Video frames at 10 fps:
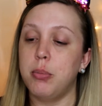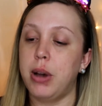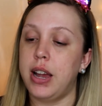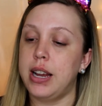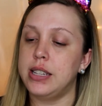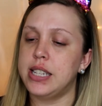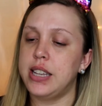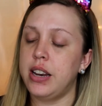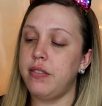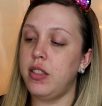But
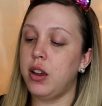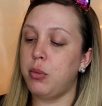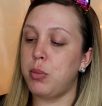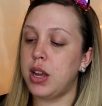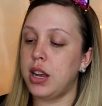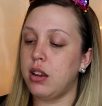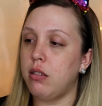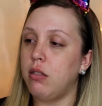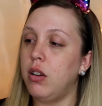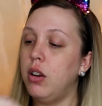instead of there
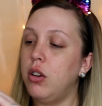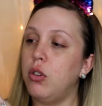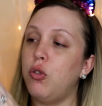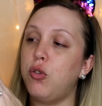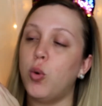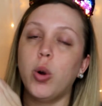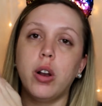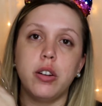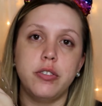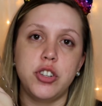being
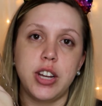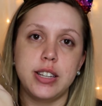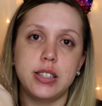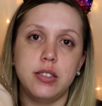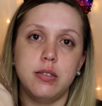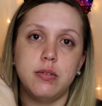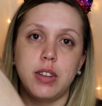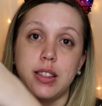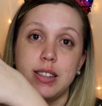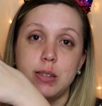four just
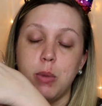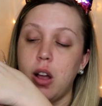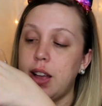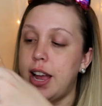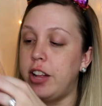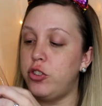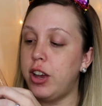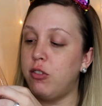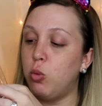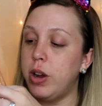like the small heads, you
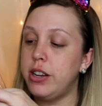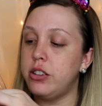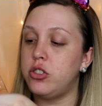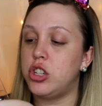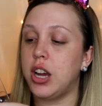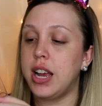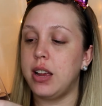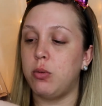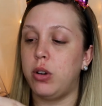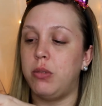have one
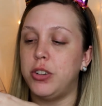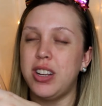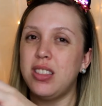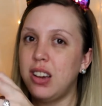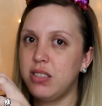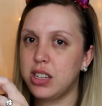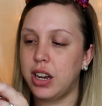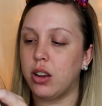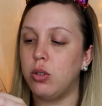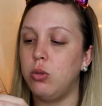giant one, which I thought was
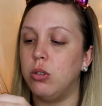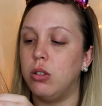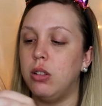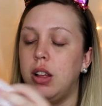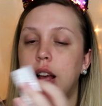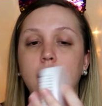kind of cool.